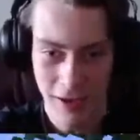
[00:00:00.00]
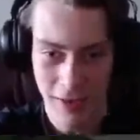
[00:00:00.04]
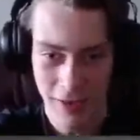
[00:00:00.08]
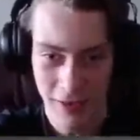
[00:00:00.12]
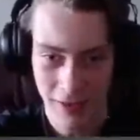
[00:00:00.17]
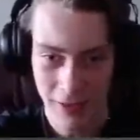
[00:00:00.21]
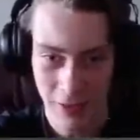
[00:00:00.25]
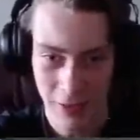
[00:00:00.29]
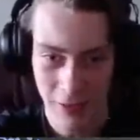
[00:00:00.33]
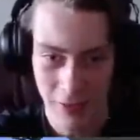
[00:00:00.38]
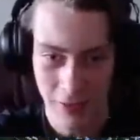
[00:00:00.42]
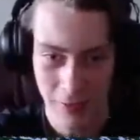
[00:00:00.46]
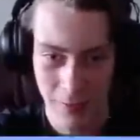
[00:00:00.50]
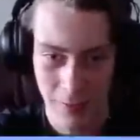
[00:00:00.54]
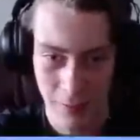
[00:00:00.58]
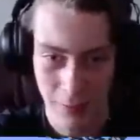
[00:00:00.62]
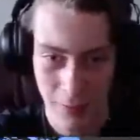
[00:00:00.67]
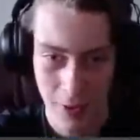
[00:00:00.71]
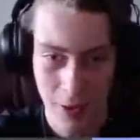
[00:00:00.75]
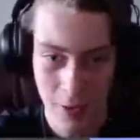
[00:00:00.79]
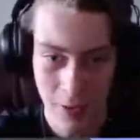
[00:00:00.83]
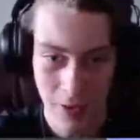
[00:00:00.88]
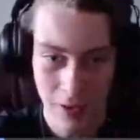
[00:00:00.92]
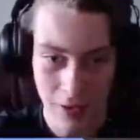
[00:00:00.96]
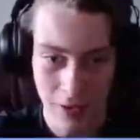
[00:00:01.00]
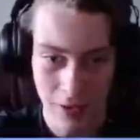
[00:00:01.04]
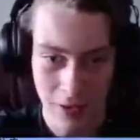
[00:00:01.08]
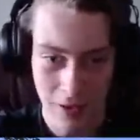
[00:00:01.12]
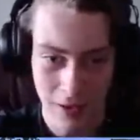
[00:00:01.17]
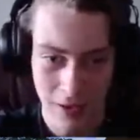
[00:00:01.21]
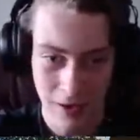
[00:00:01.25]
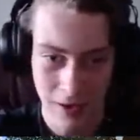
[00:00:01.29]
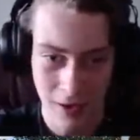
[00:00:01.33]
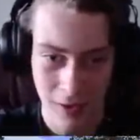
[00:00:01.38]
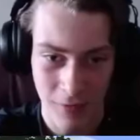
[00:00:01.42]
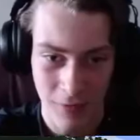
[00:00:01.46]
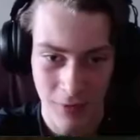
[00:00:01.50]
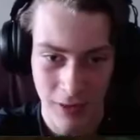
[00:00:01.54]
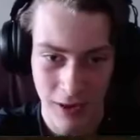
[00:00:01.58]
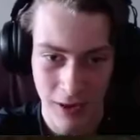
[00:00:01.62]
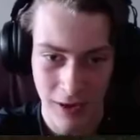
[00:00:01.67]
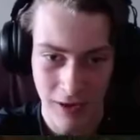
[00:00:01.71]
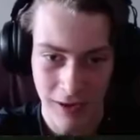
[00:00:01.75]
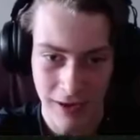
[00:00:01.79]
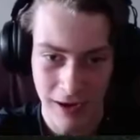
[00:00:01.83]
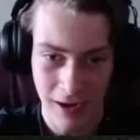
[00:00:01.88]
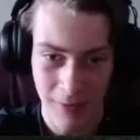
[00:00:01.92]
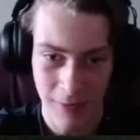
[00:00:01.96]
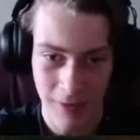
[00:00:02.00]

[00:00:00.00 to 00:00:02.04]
that there was a broken thing over there. I kind of